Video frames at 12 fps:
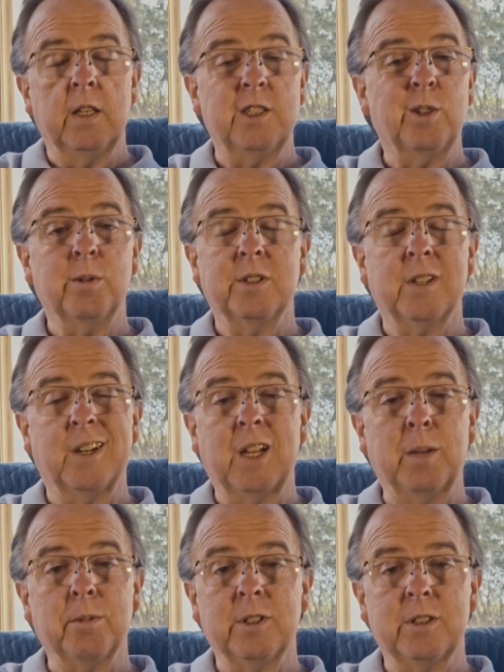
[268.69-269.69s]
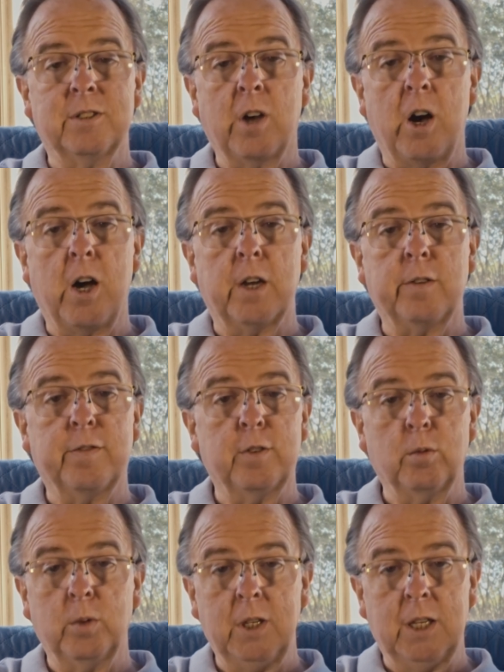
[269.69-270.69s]
that she was unable to talk
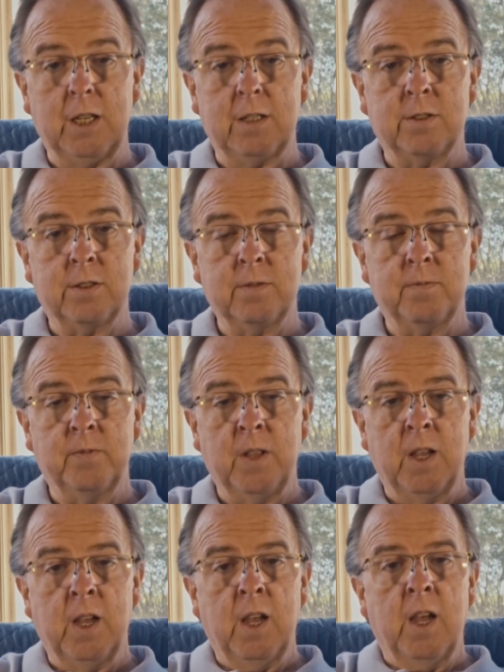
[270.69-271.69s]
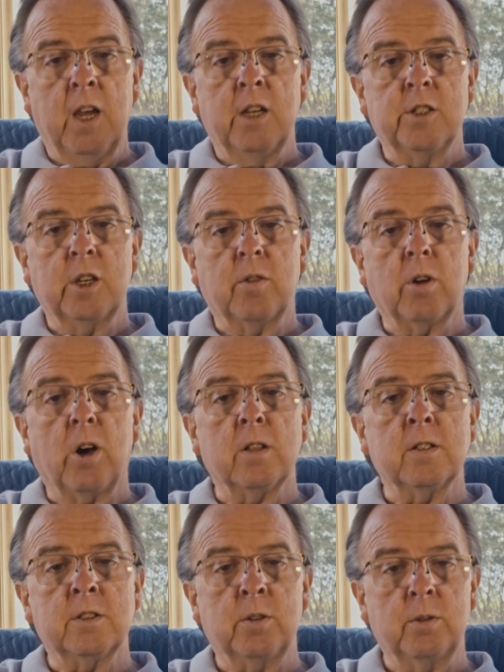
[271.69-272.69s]
for weeks. She
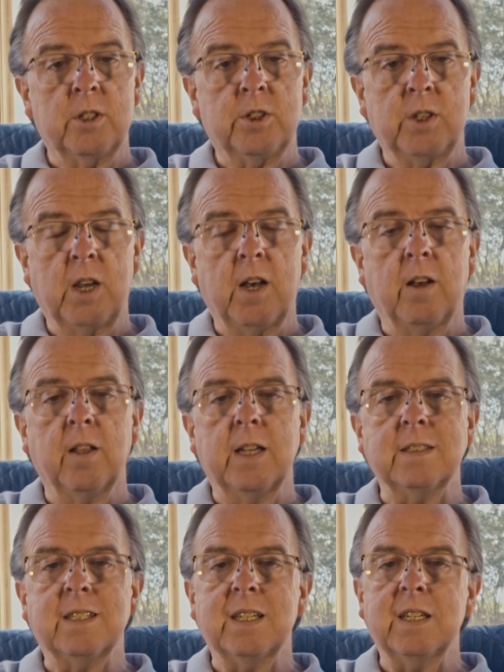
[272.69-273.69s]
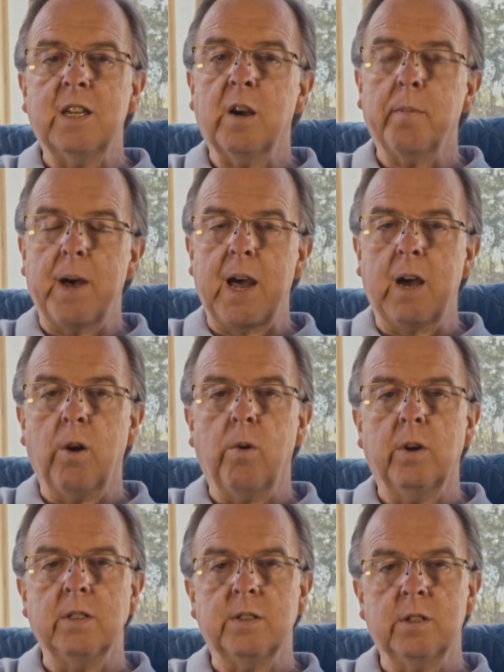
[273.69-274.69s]
crawled into a shell and didn't come
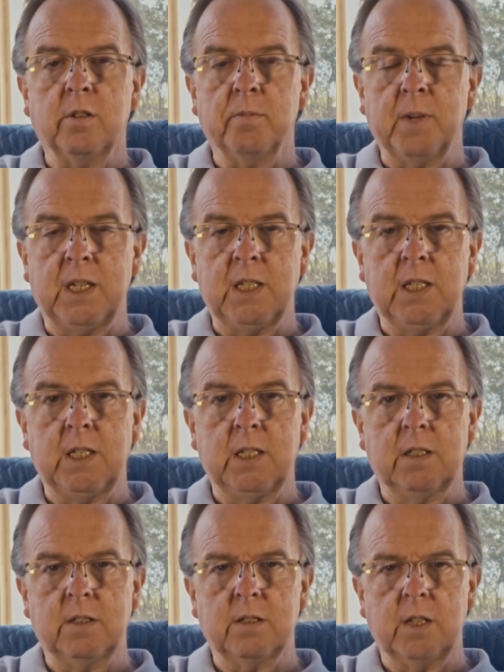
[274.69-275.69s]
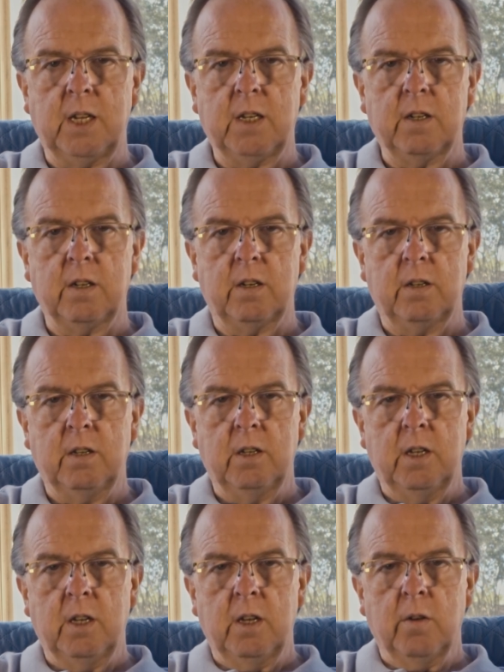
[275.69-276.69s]
out until many years later.
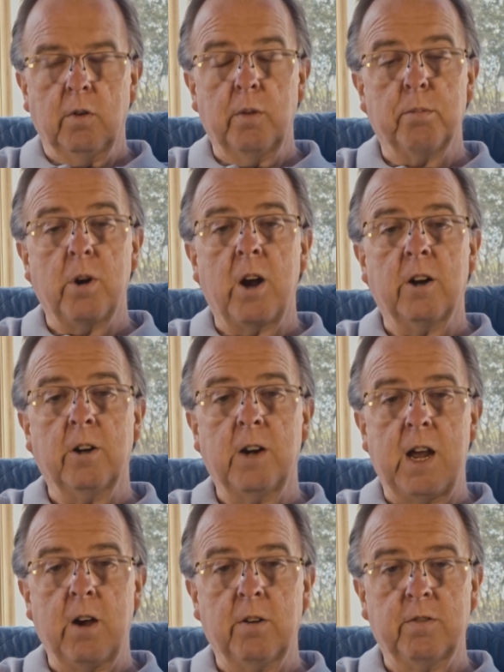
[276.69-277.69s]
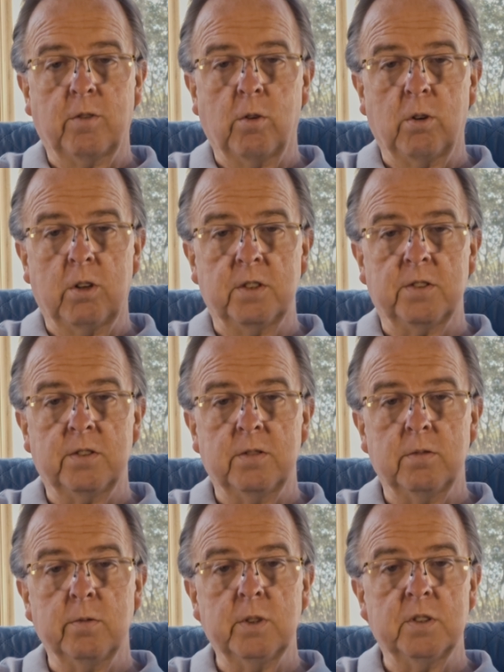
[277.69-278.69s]
What brought her out, of course,
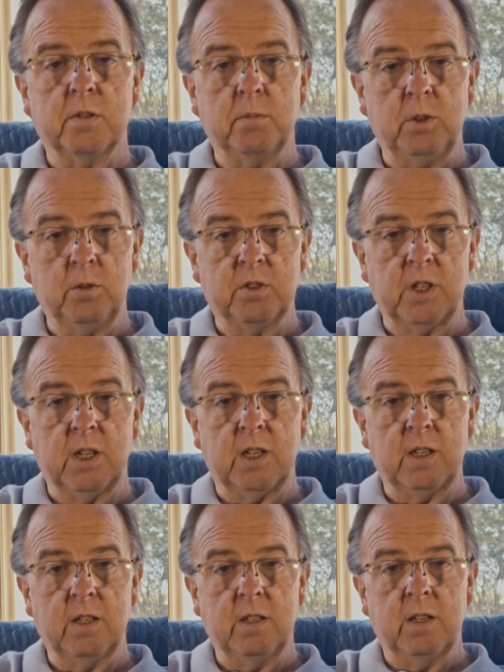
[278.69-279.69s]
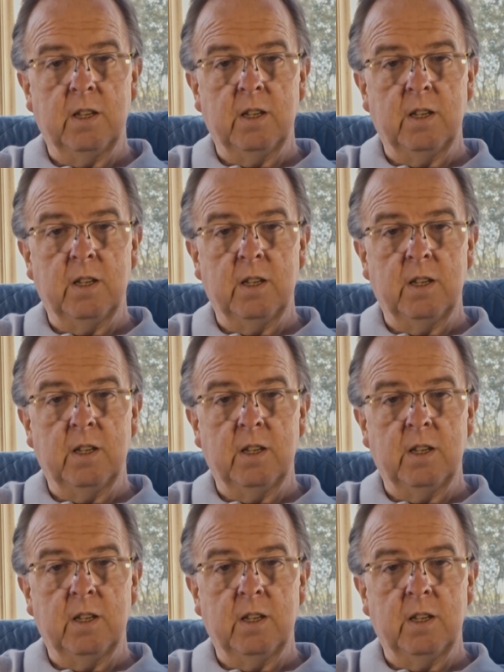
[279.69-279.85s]
was the music.